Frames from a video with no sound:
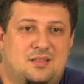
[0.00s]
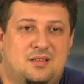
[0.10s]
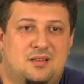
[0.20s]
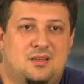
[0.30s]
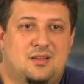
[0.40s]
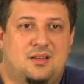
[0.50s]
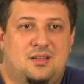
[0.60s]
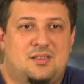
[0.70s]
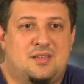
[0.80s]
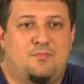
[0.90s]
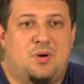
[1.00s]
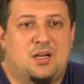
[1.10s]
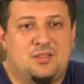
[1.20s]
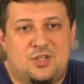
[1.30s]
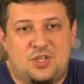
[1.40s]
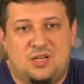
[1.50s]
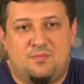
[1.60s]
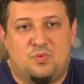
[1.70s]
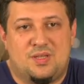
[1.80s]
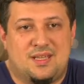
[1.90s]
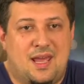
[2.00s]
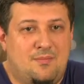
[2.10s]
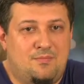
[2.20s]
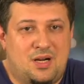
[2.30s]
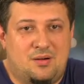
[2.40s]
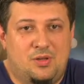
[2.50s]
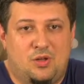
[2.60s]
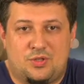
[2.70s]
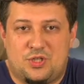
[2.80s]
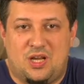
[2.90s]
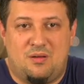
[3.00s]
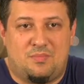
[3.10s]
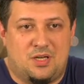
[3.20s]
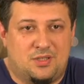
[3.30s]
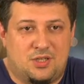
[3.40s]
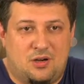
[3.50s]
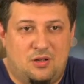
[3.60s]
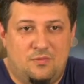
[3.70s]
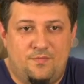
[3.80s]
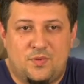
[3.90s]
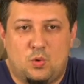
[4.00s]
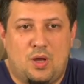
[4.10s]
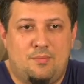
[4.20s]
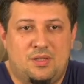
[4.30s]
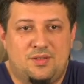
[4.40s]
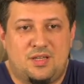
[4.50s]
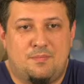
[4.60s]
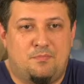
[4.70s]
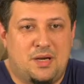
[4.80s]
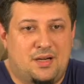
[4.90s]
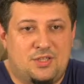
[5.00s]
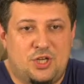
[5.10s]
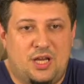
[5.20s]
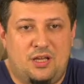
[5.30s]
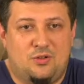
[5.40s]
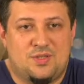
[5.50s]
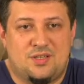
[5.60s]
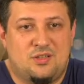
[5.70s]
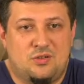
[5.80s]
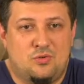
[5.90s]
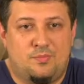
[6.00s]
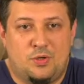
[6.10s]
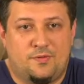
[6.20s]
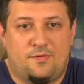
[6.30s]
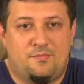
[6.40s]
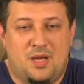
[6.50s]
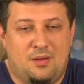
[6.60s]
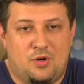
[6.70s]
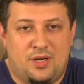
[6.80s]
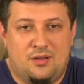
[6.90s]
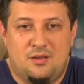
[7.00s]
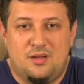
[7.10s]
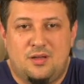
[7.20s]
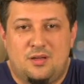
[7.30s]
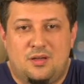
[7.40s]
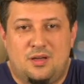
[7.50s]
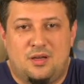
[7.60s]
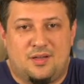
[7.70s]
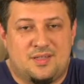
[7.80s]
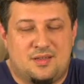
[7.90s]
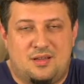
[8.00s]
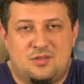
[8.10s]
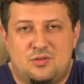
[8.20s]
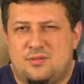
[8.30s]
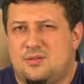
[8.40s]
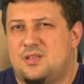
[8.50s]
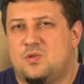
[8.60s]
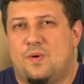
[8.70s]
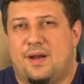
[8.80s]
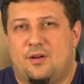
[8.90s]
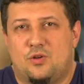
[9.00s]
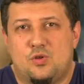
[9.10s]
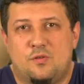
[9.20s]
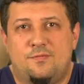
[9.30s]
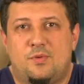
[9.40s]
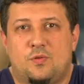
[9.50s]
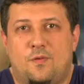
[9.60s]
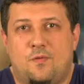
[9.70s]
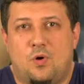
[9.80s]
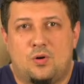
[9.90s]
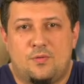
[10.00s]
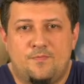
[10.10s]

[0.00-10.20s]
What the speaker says: is a partnership with Emperor Blockchain Protocol. We are building a pair chain on the new proof of memory consensus. It's variant of proof of work